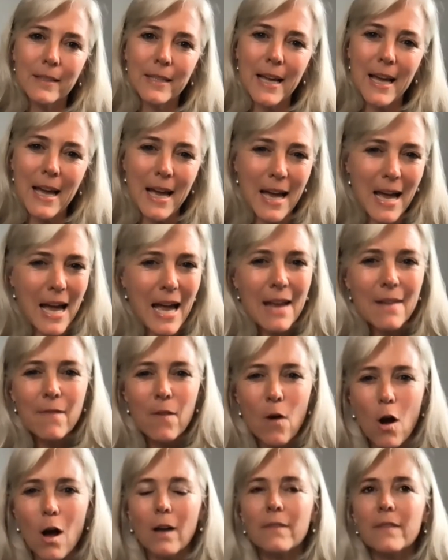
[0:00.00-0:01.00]
yeah
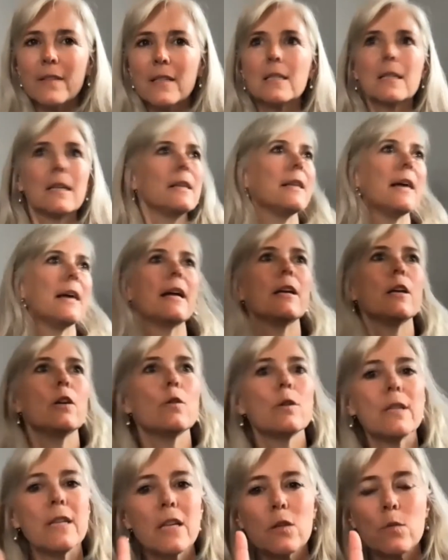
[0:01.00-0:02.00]
i've often said that you
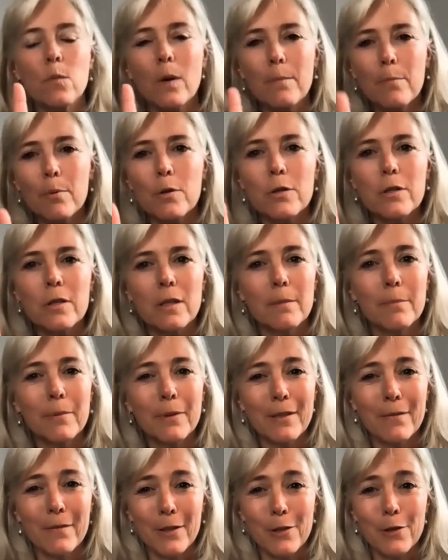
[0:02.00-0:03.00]
know it takes one person to
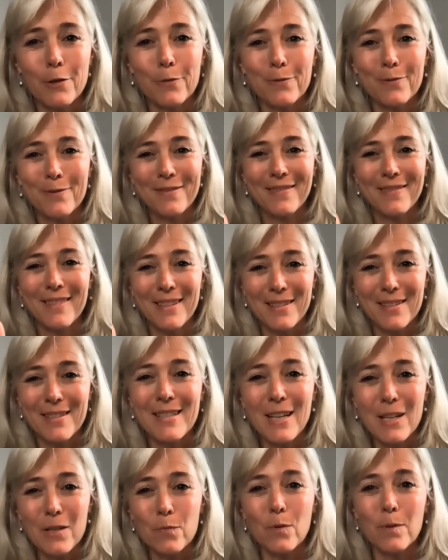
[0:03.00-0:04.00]
believe in you just
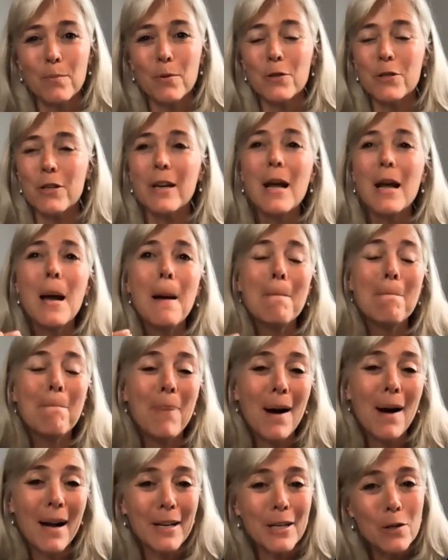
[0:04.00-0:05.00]
mm-hmm. takes one person
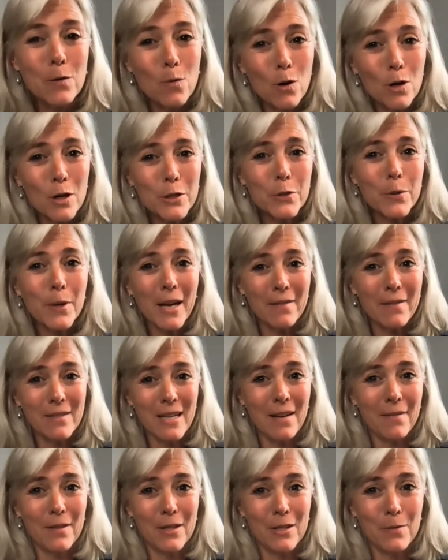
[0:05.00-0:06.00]
but you also have
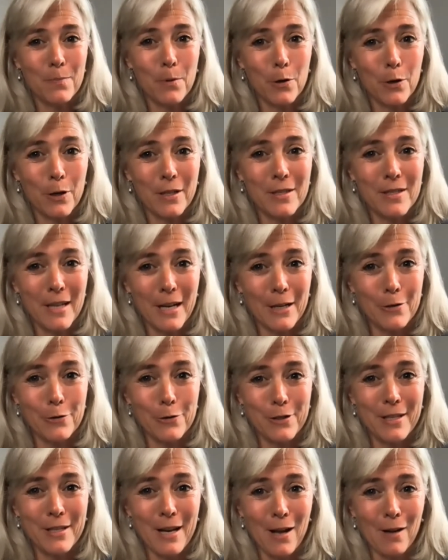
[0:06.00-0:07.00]
to have the spark inside
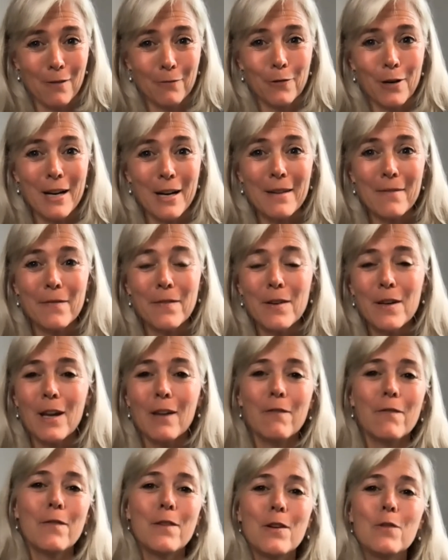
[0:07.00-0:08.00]
yourself right if
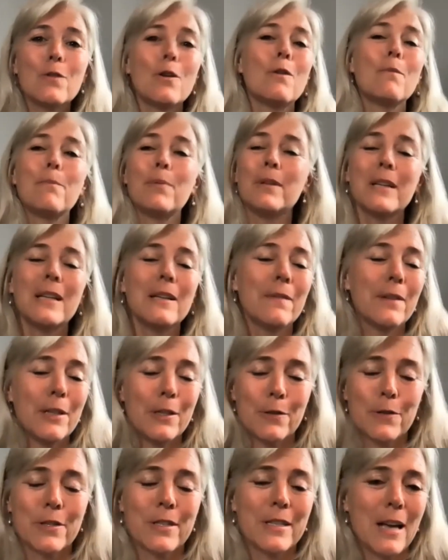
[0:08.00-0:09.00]
if you don't believe it
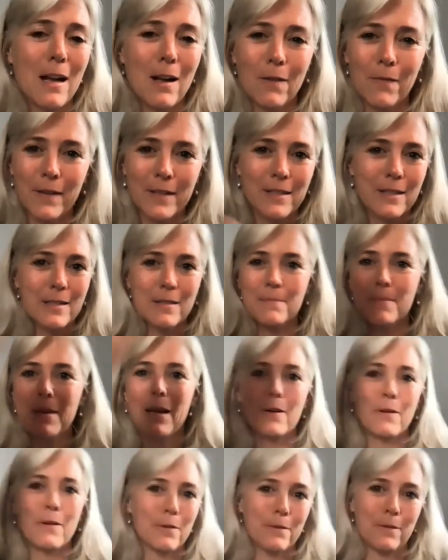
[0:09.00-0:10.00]
yourself it doesn't
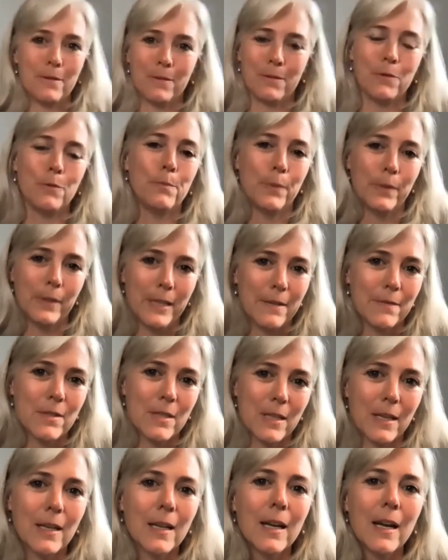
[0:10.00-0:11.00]
matter who
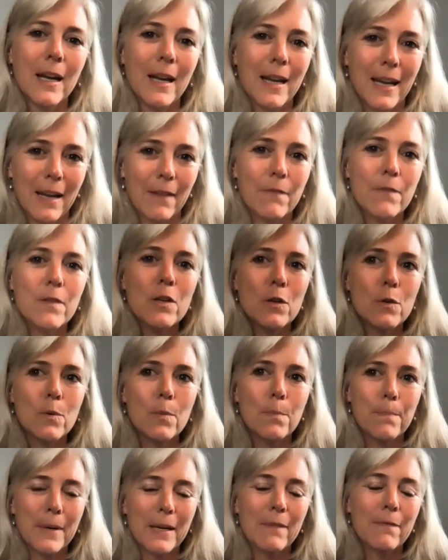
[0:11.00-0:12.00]
believes it if
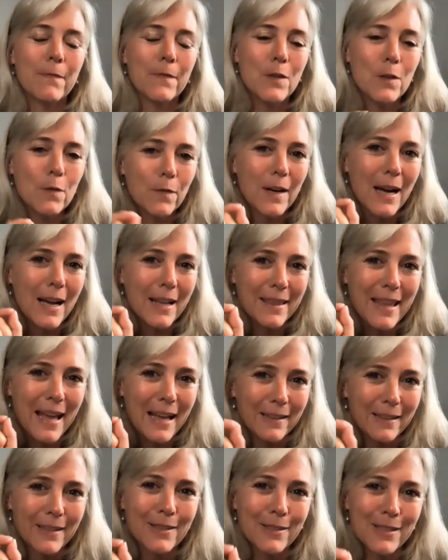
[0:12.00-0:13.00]
you but if you've got
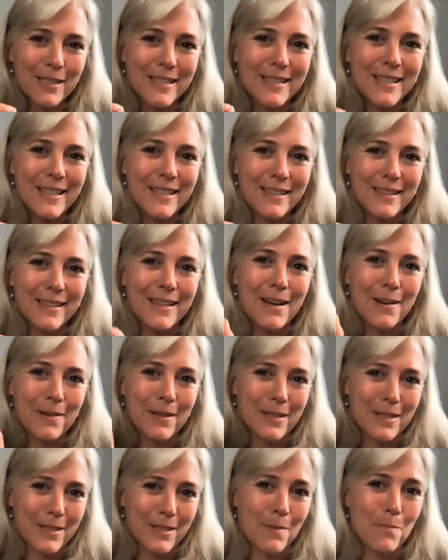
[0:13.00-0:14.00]
that little seed in there
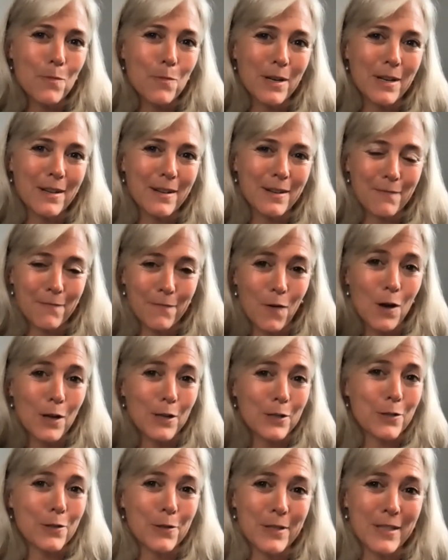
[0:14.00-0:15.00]
and someone
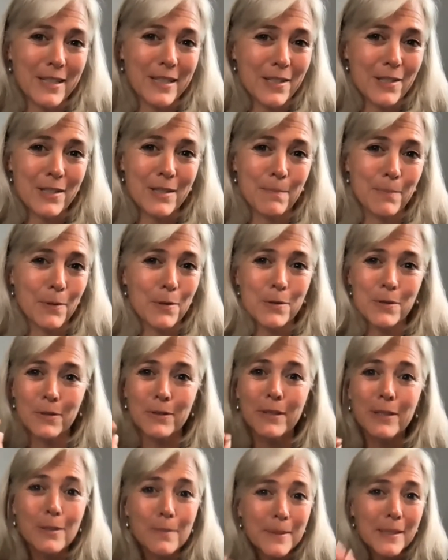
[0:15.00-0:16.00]
fosters it just blows a
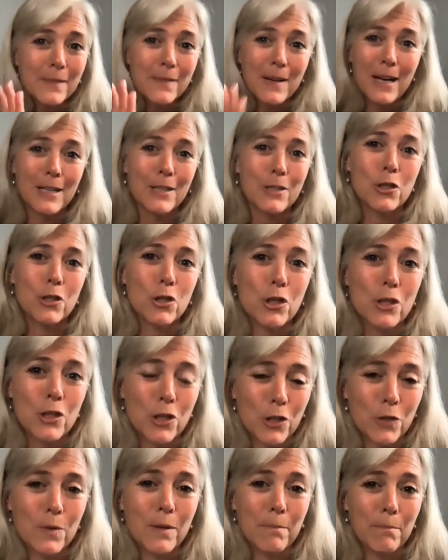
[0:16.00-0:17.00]
little bit of oxygen
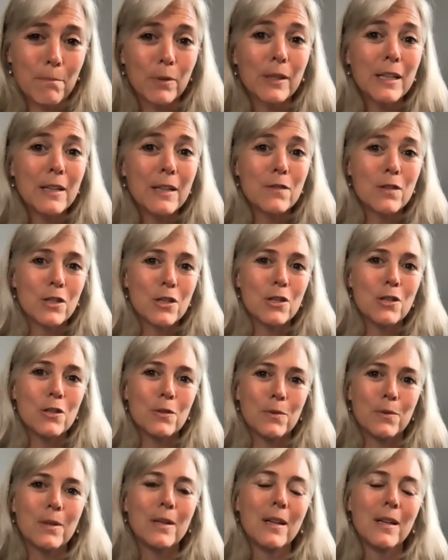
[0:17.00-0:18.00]
to it and believes in
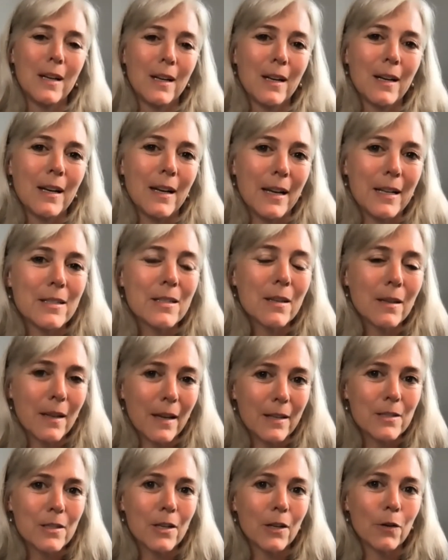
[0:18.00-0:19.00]
you it's
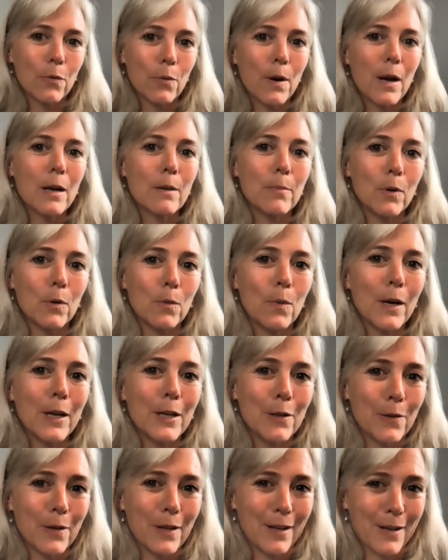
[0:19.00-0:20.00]
a, it's incredible
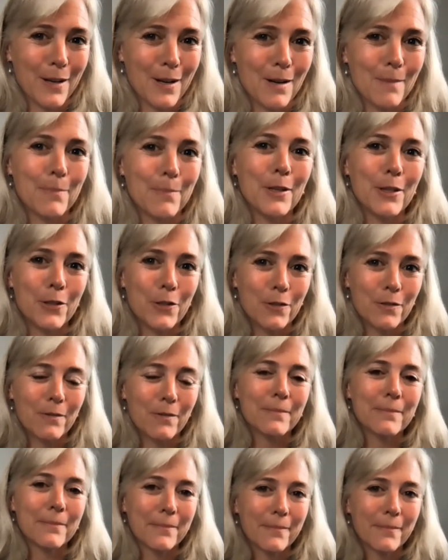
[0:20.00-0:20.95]
what you can accomplish